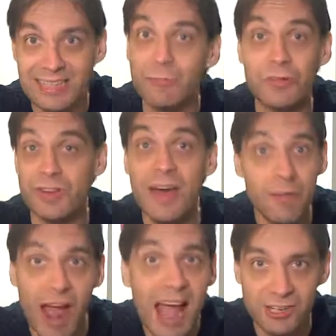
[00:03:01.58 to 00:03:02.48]
they would
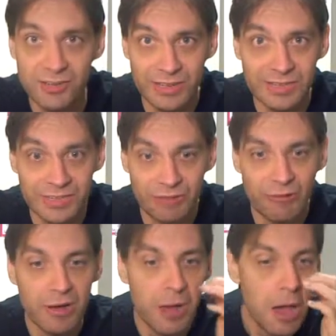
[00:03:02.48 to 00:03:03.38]
never actually do.
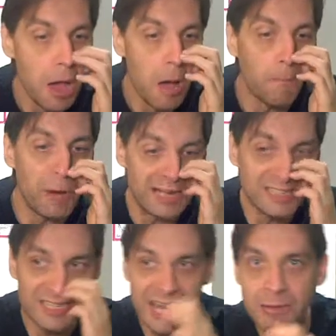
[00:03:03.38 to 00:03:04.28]
But
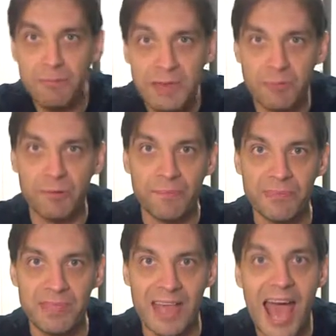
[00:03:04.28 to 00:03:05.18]
insane people
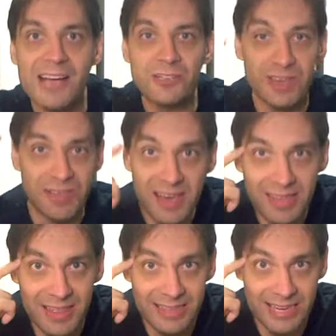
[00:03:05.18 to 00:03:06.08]
actually, actually
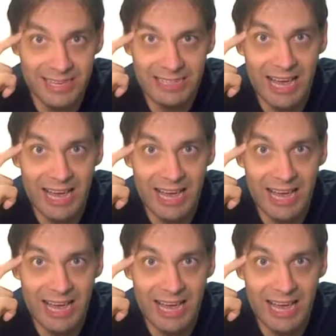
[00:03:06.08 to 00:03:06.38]
think these things